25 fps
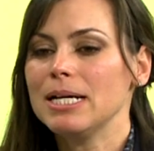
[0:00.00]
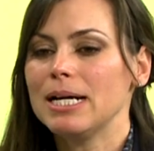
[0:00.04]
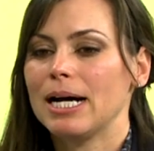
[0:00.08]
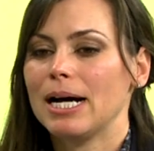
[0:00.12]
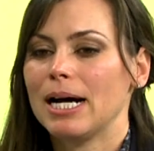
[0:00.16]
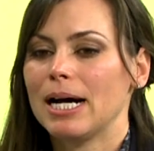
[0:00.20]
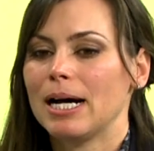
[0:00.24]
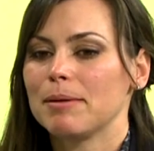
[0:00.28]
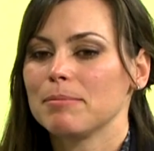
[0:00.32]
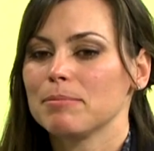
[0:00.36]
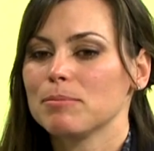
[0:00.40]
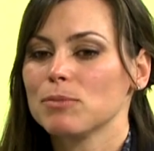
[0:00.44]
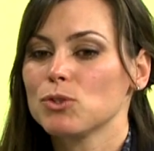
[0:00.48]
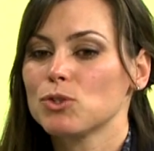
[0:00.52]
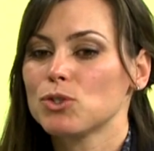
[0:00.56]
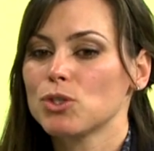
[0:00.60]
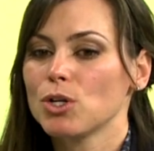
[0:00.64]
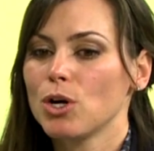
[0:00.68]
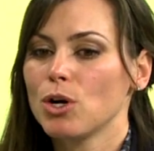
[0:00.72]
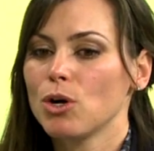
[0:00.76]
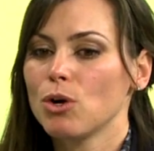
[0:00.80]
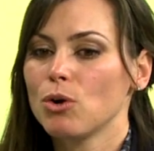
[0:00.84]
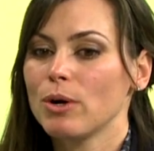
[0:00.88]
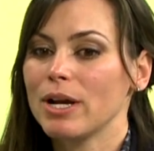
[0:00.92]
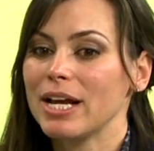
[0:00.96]
Um,
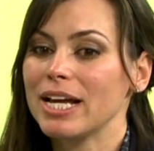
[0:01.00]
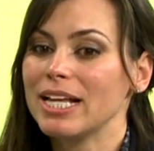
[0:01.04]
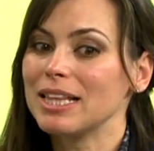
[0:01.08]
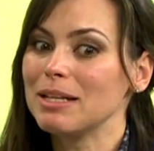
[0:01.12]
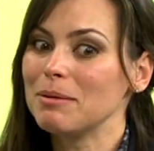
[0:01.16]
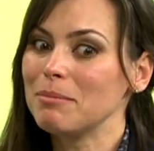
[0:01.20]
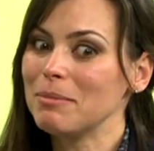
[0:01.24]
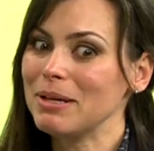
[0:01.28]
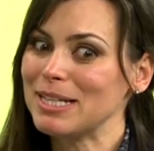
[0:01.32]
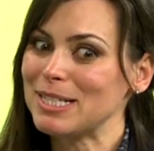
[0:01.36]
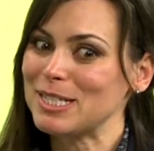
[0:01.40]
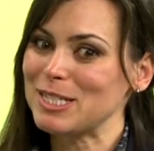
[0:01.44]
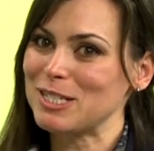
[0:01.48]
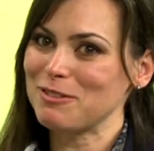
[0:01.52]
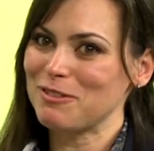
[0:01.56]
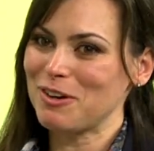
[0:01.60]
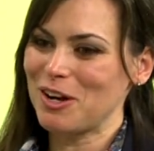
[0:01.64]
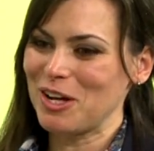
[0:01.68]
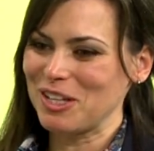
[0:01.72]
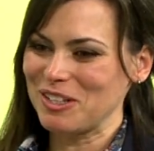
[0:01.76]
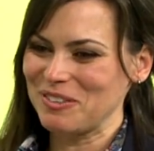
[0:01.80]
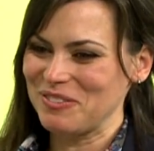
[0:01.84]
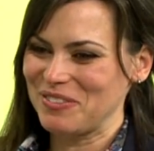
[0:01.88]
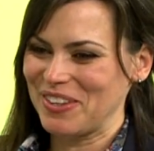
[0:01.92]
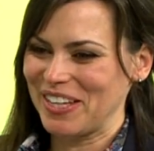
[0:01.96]
so in the midst of
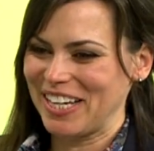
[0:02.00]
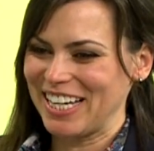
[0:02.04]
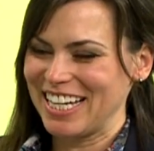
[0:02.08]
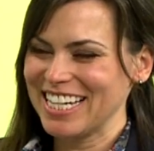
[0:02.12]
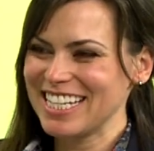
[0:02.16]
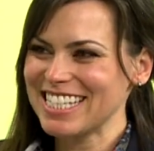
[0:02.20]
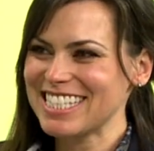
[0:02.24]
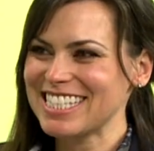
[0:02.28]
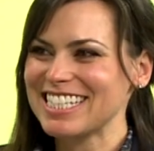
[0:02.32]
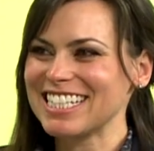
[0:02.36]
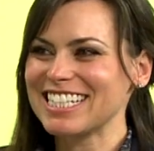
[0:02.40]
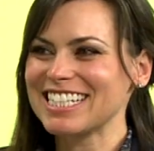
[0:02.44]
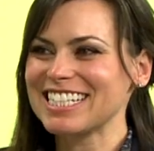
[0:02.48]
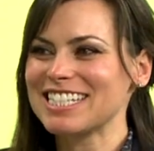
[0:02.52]
all of this,